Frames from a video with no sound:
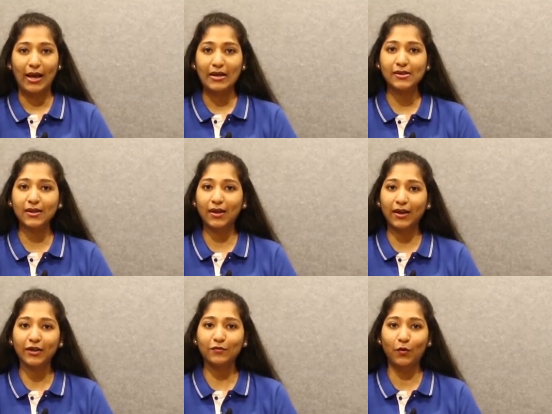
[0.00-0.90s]
has the
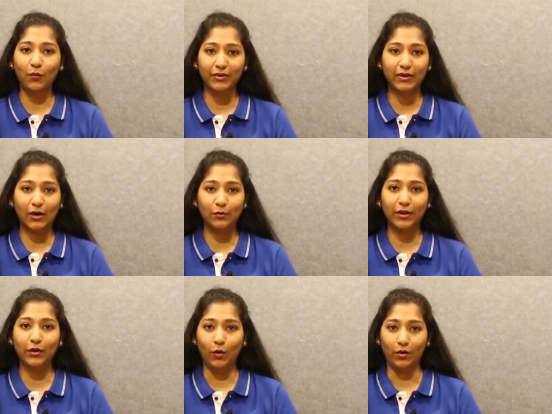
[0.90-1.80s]
correct forward
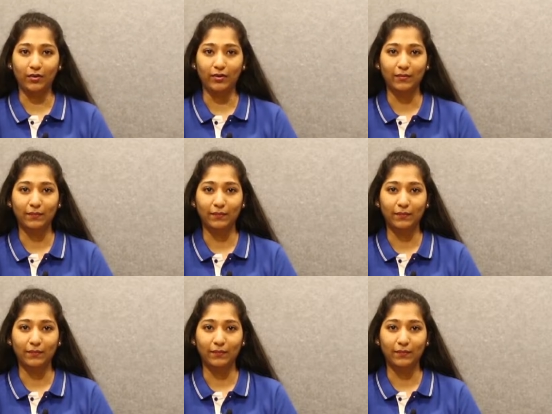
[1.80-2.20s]
counting order?